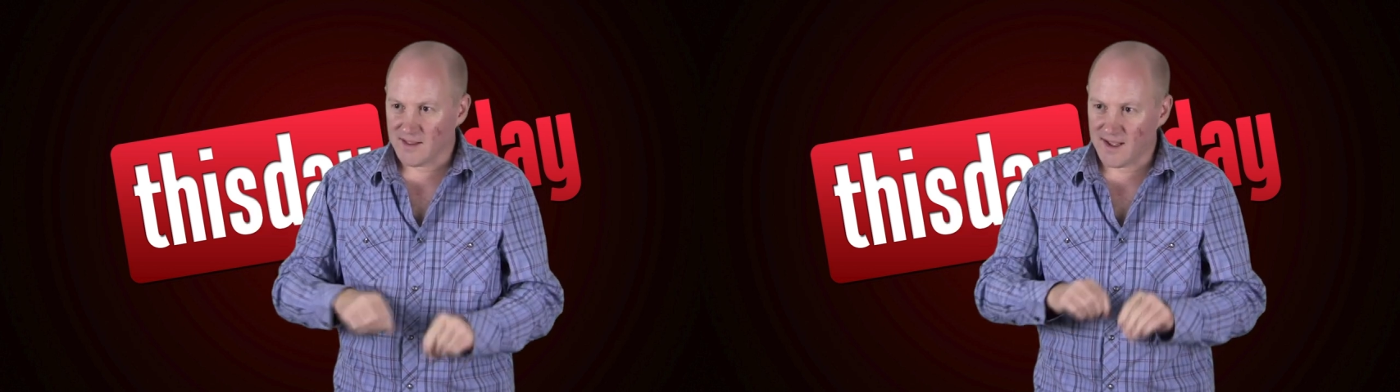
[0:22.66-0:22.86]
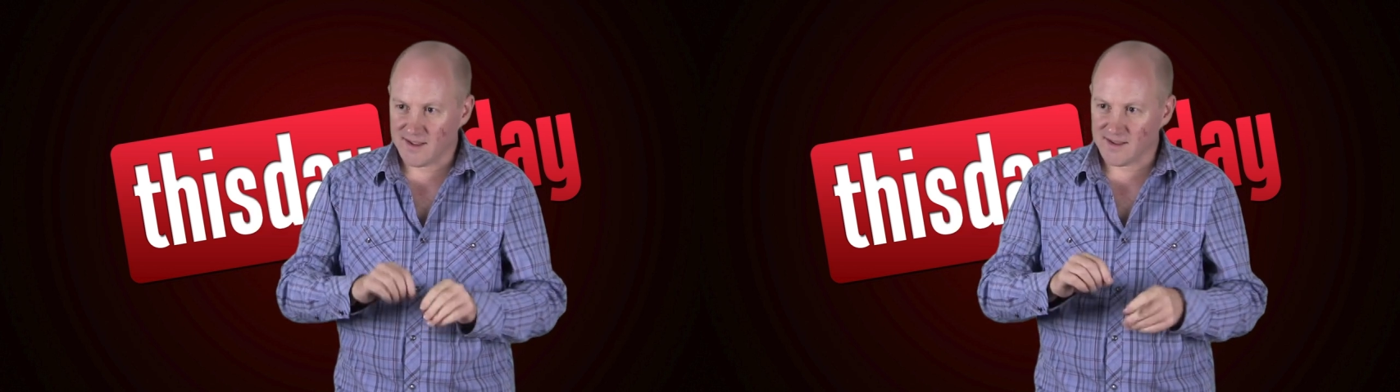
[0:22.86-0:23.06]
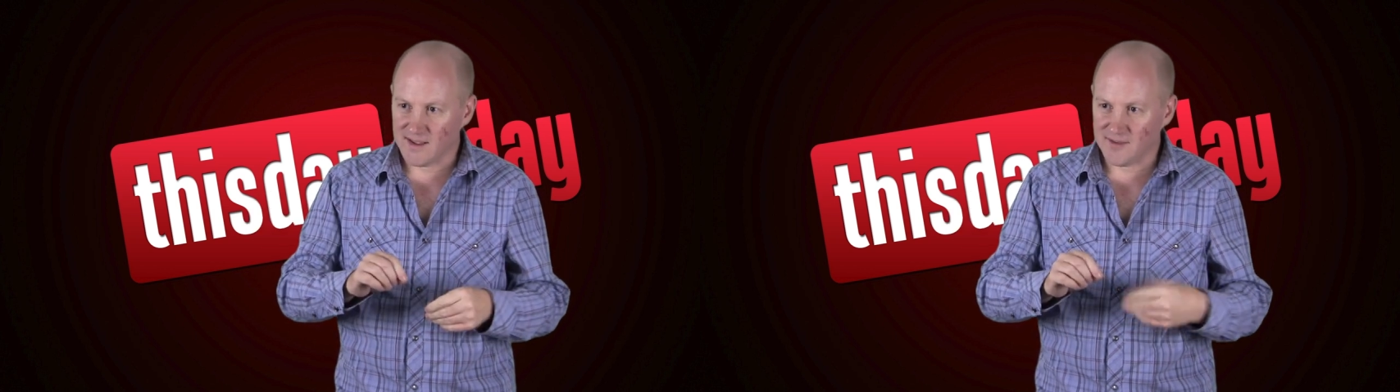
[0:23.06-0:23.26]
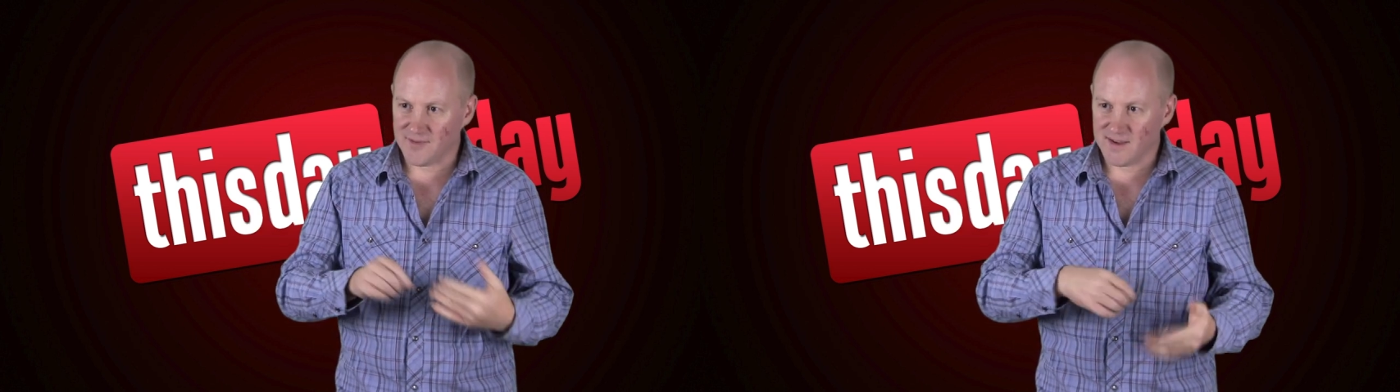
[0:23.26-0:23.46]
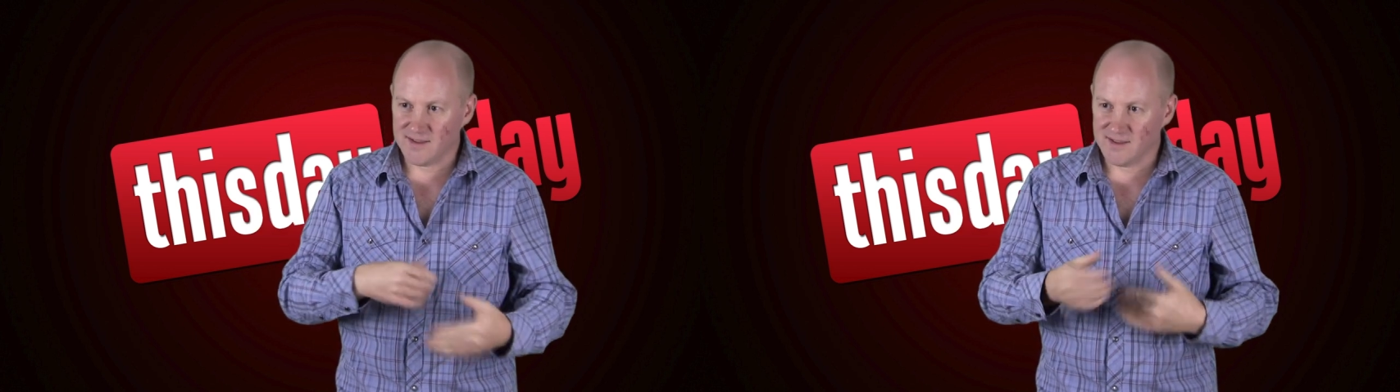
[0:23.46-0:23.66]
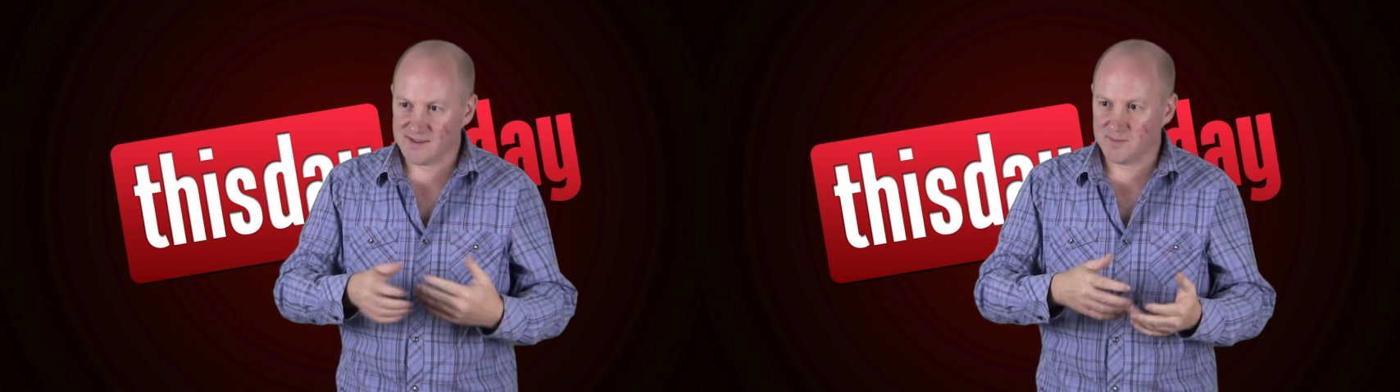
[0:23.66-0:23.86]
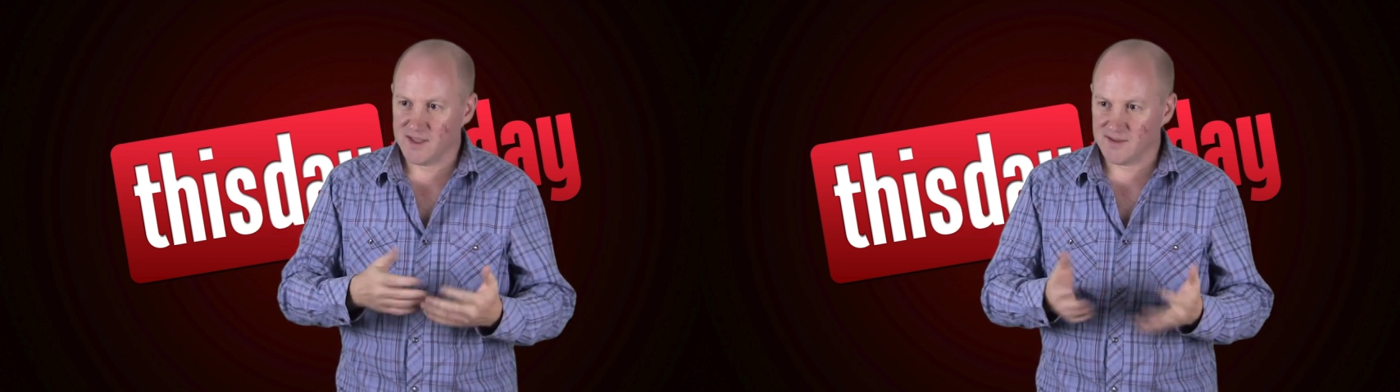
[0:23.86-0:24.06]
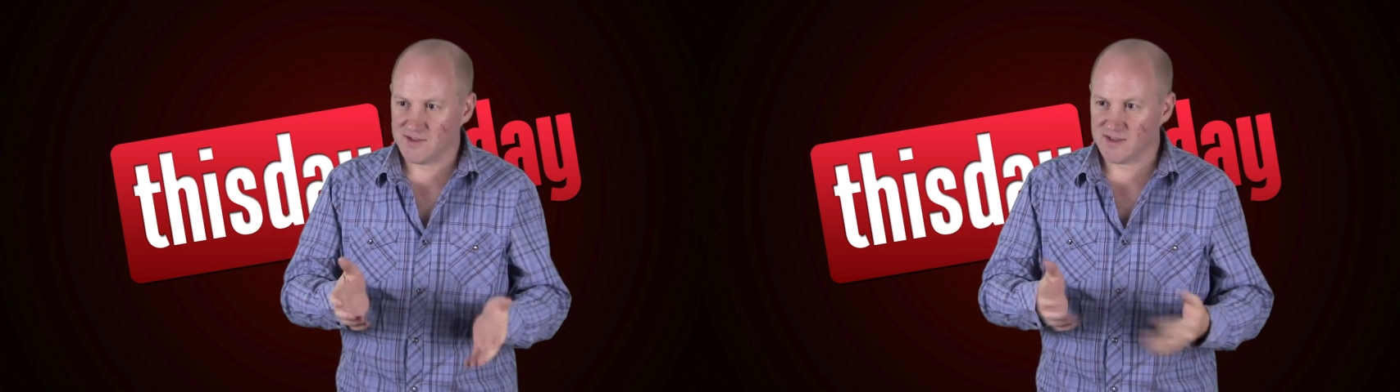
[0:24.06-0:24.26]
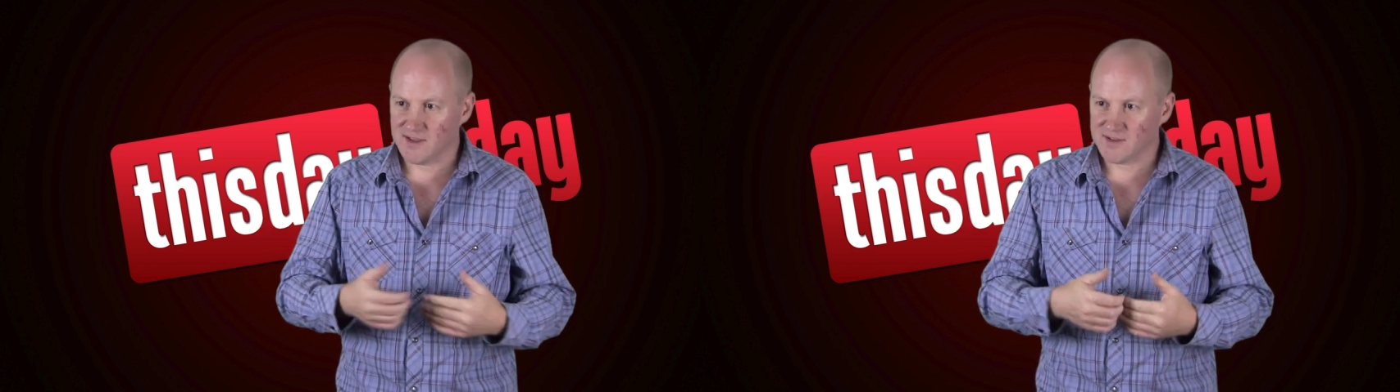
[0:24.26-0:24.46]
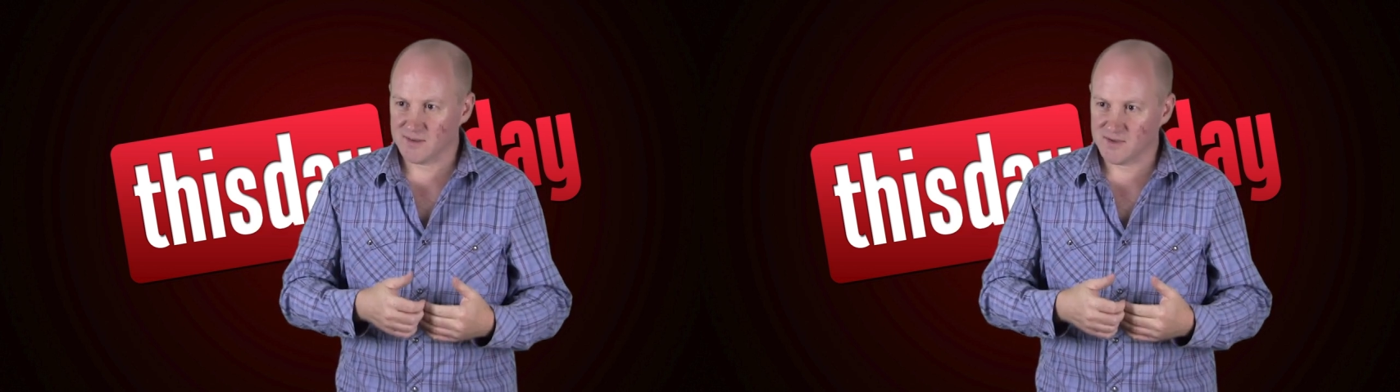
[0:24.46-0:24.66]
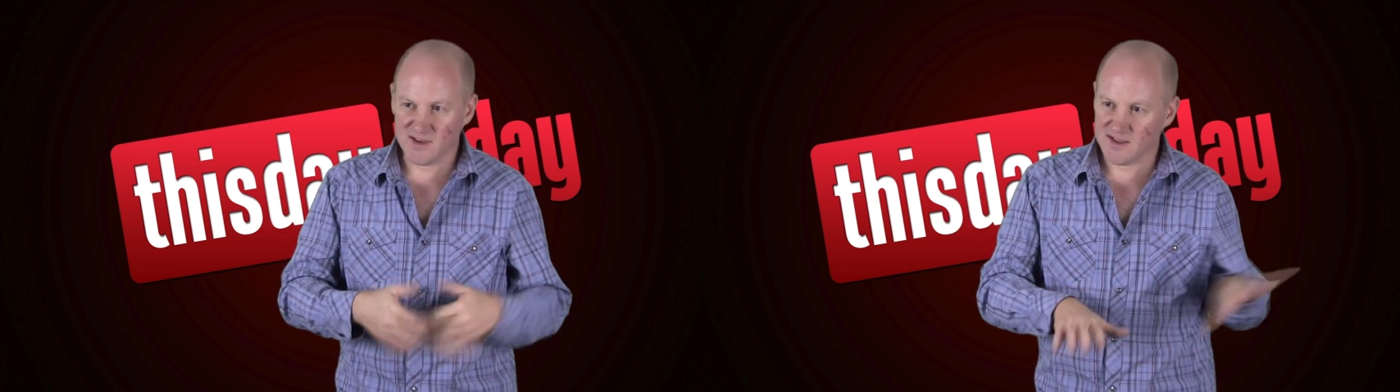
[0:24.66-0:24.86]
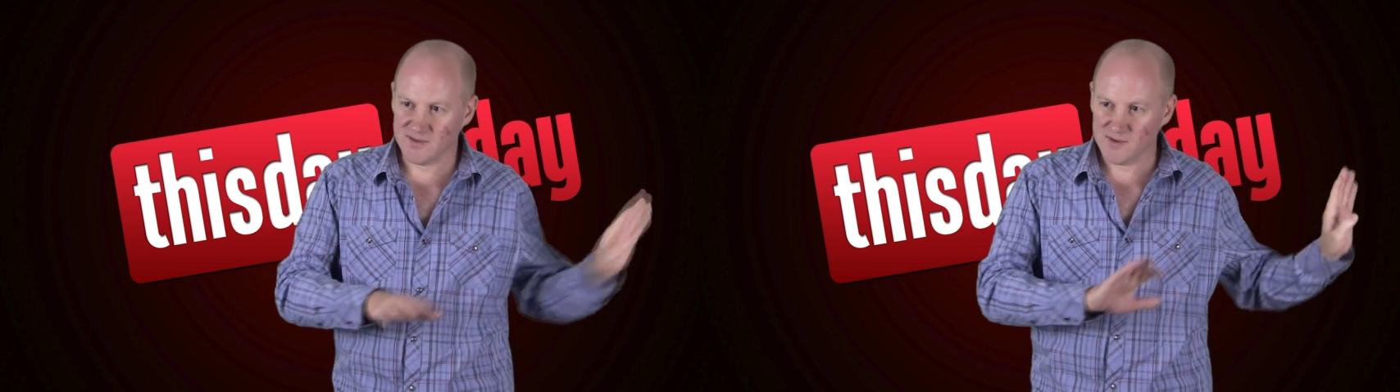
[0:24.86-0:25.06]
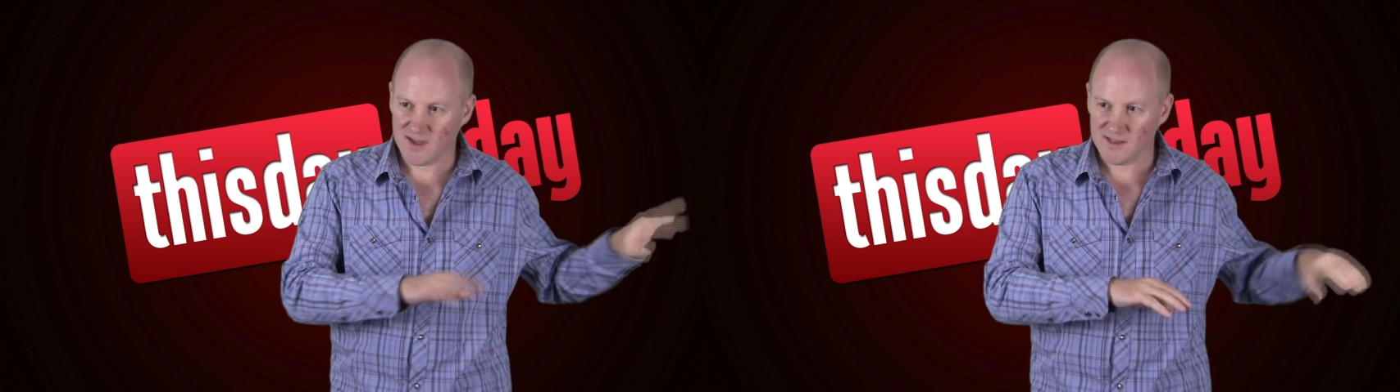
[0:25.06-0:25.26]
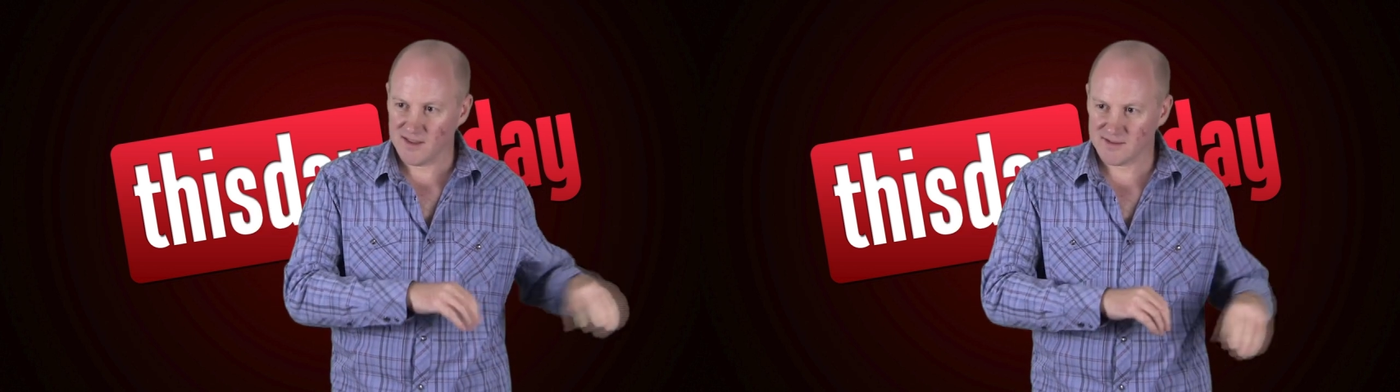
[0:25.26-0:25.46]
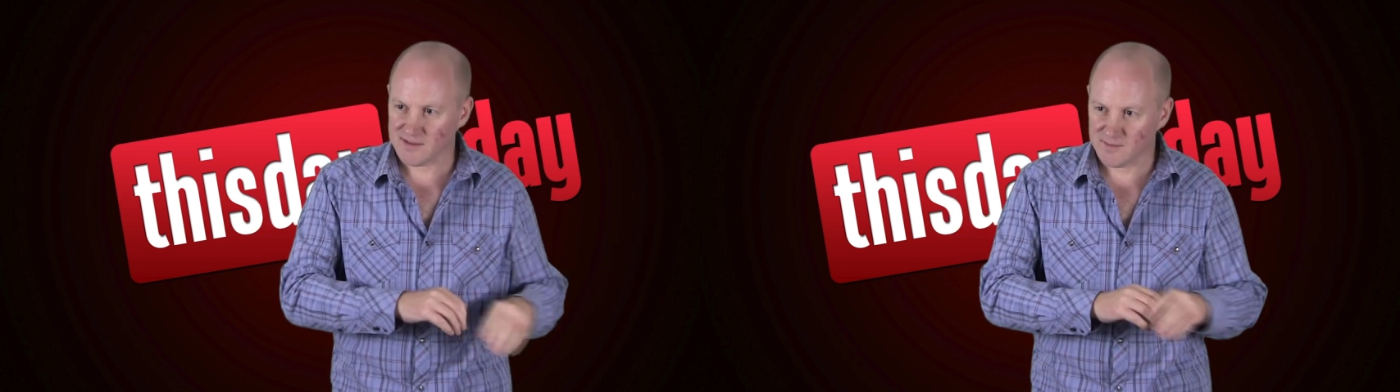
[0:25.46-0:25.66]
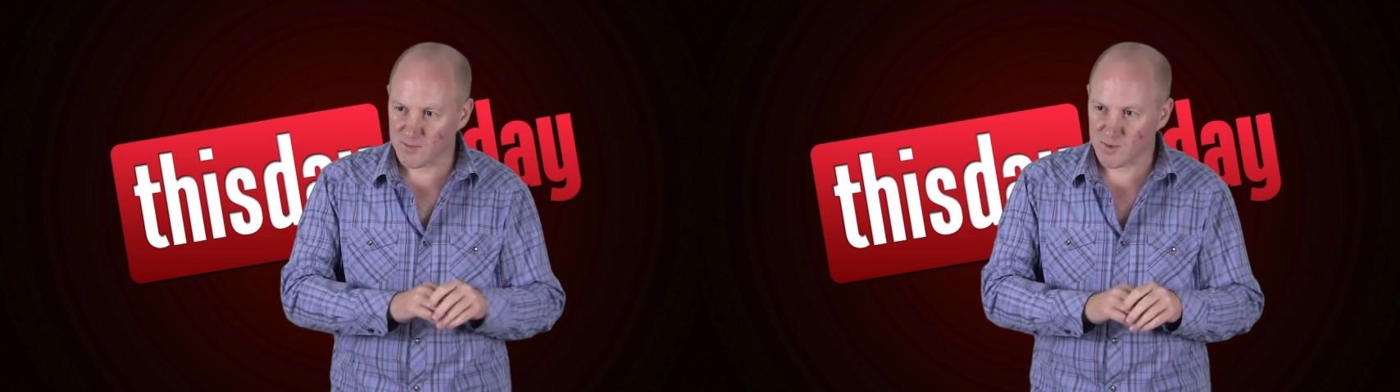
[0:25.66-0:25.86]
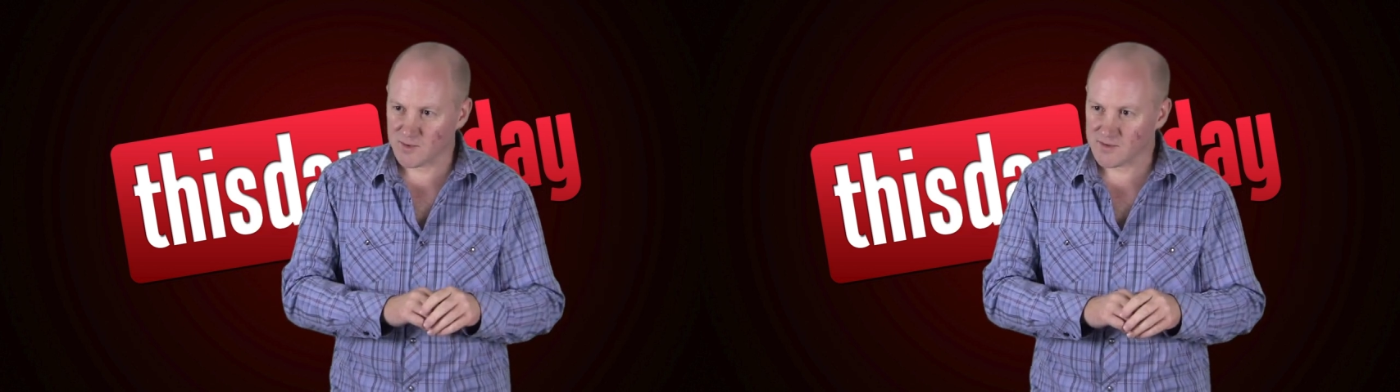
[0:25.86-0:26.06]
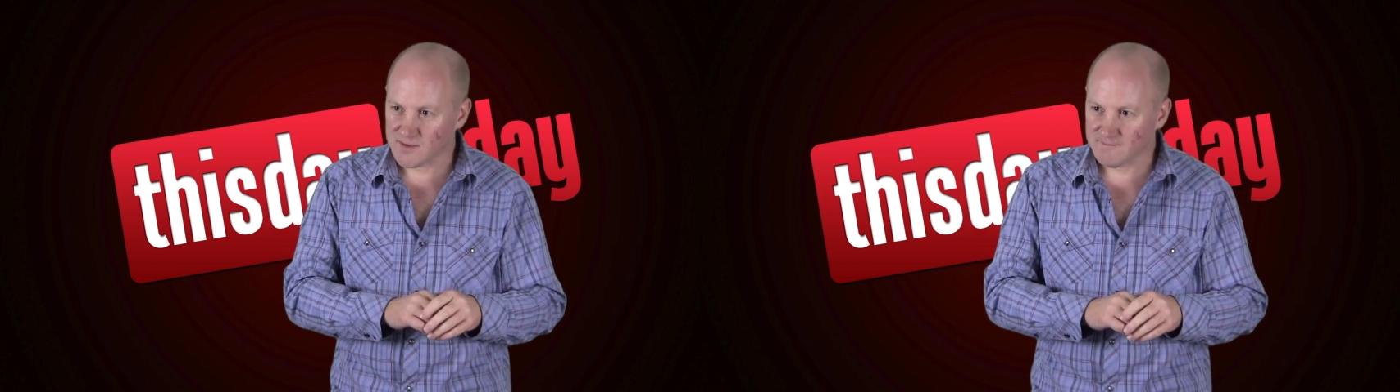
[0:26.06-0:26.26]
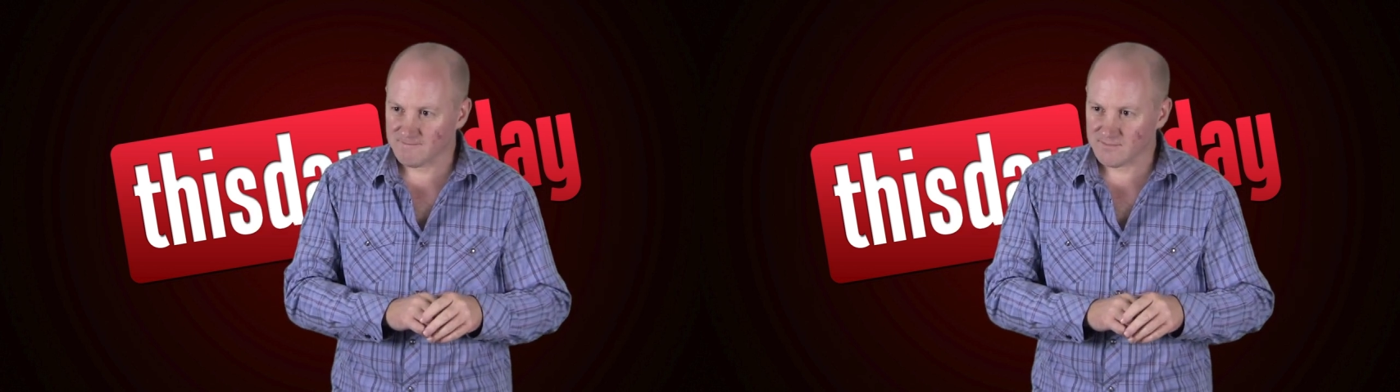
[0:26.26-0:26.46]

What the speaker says: If I need to make you say something, I can do that later in post.